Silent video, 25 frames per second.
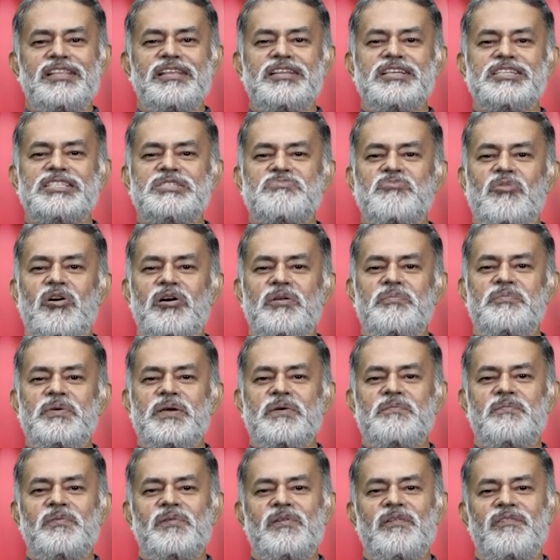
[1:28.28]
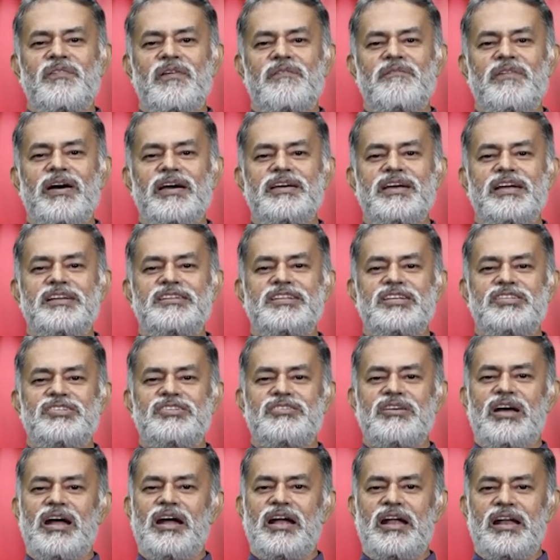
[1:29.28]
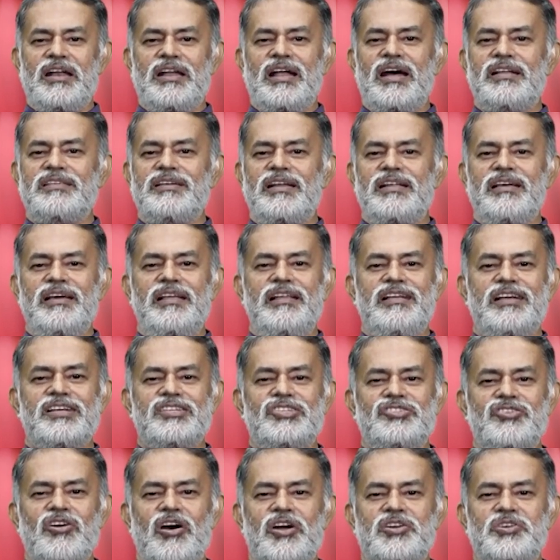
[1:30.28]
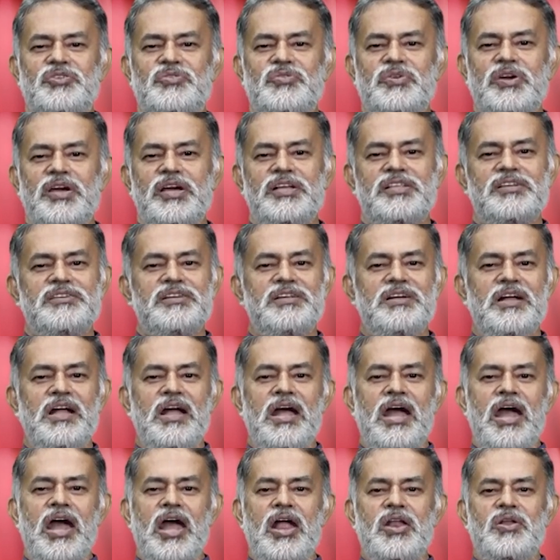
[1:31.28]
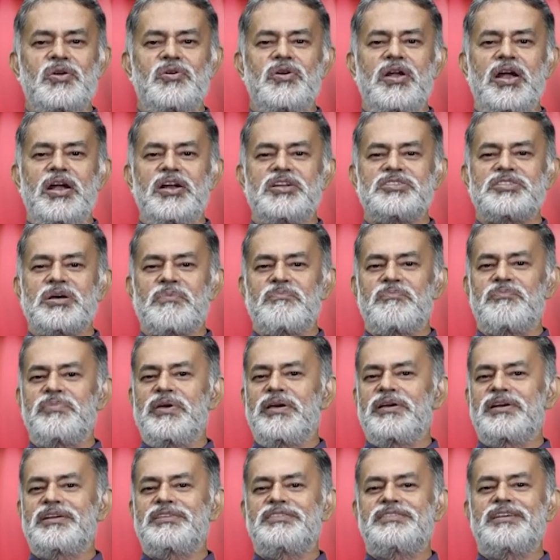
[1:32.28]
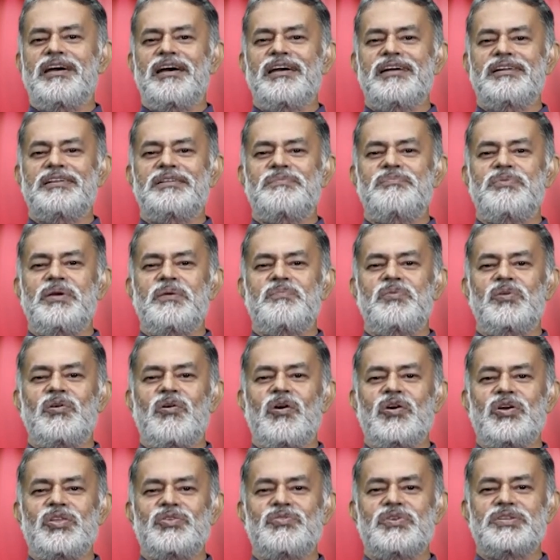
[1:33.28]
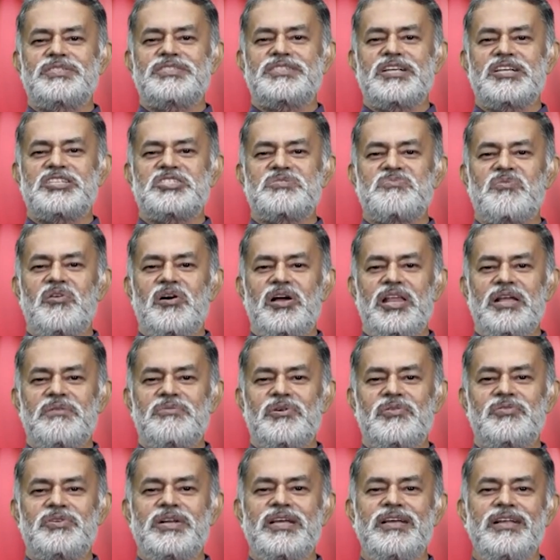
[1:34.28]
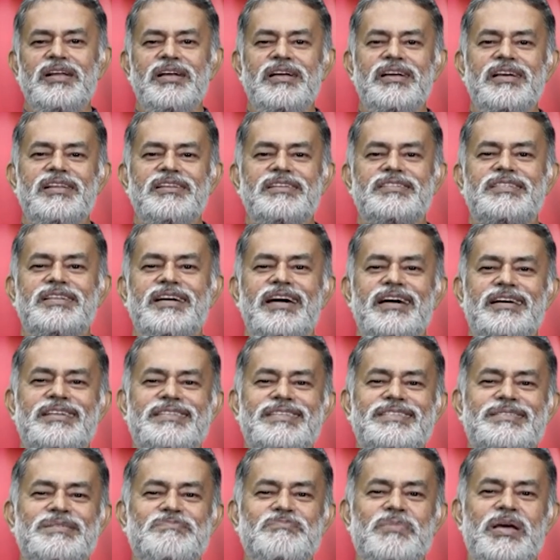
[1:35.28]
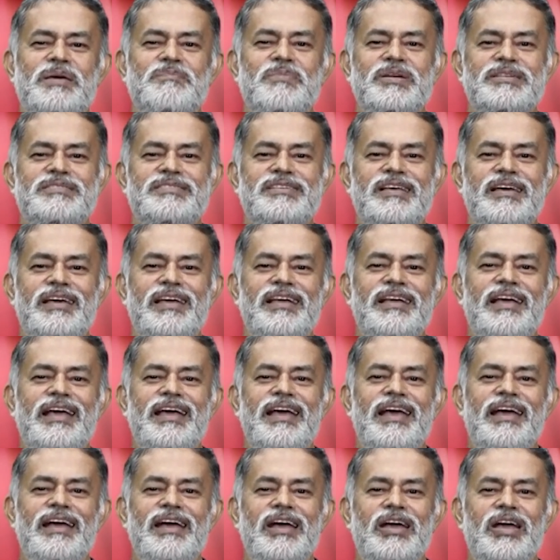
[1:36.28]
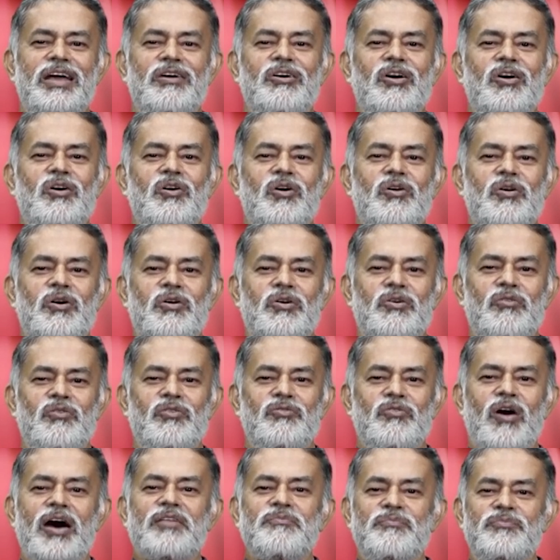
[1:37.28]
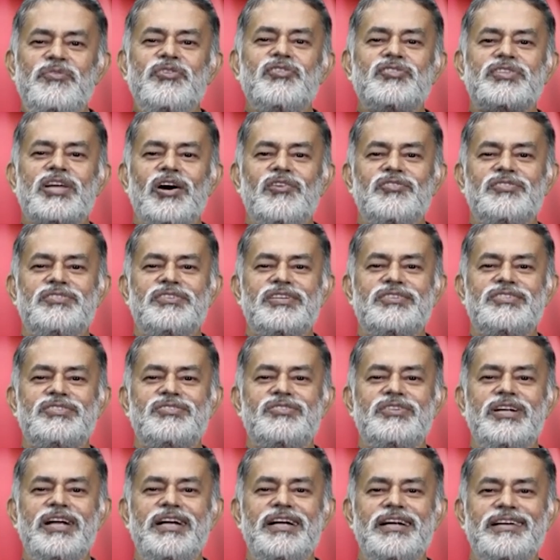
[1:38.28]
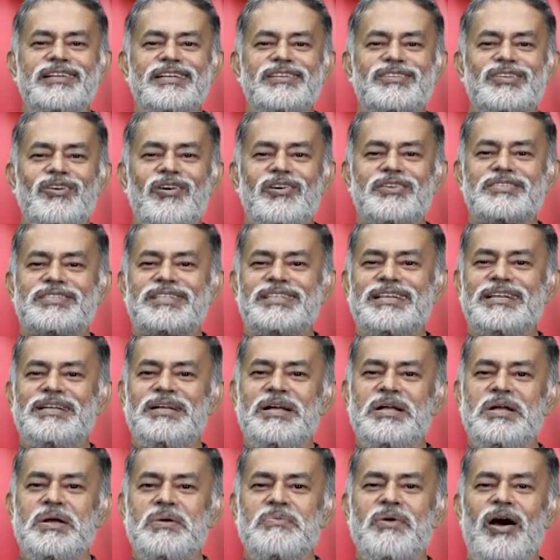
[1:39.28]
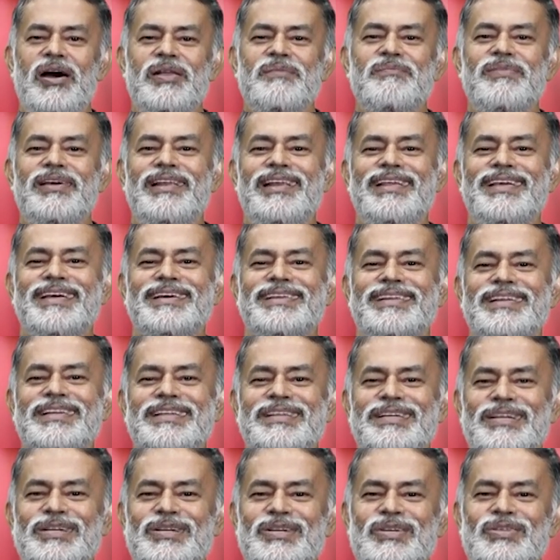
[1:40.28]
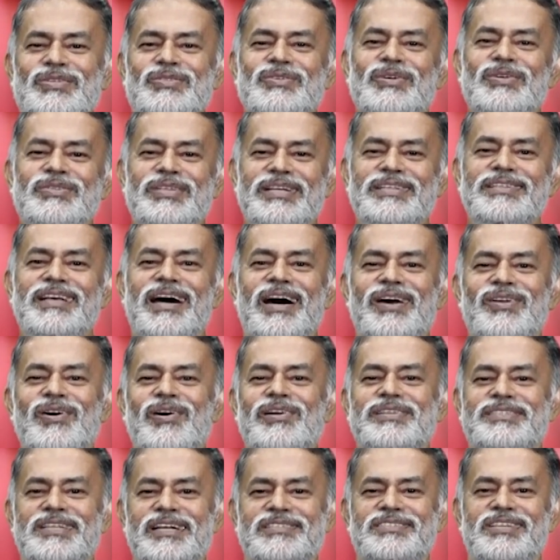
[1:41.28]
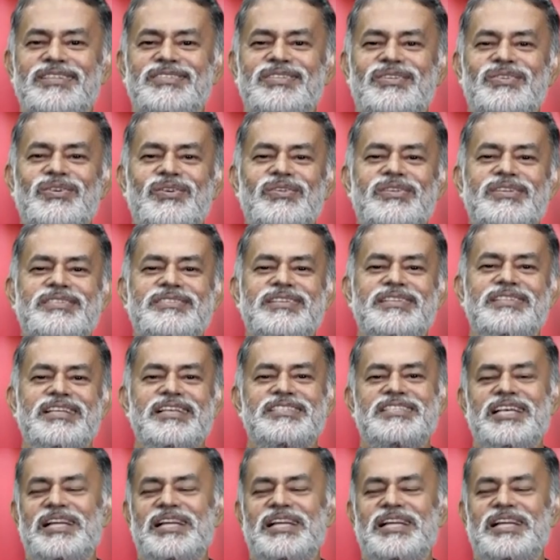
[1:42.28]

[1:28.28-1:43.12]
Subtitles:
Three small people from IITs and other areas joined together. And today, it's a big giant. People who have invested small amount in shares, maybe say, few thousands, today it is costing $1 million. So these are all success stories in the